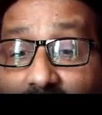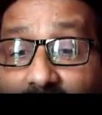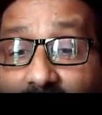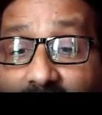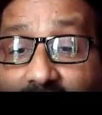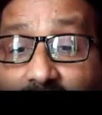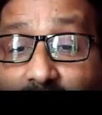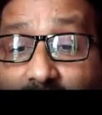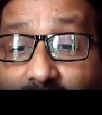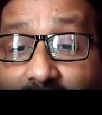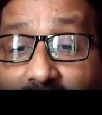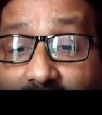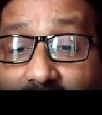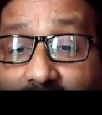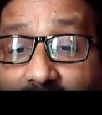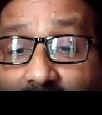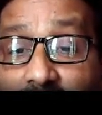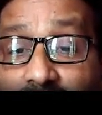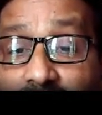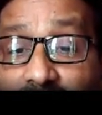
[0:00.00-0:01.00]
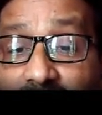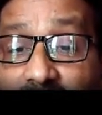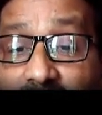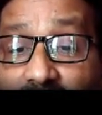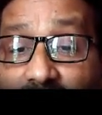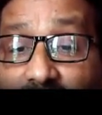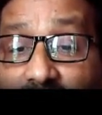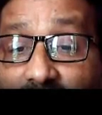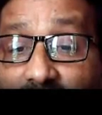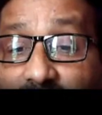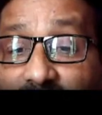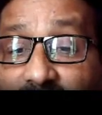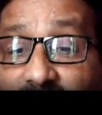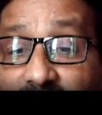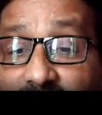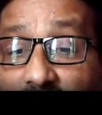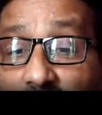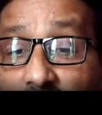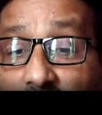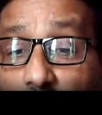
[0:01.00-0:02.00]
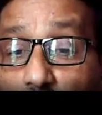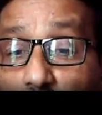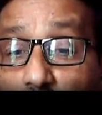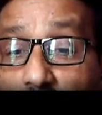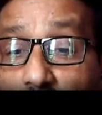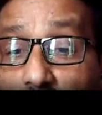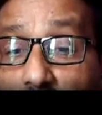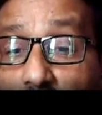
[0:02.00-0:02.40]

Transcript: Then similarly, the third machine is alone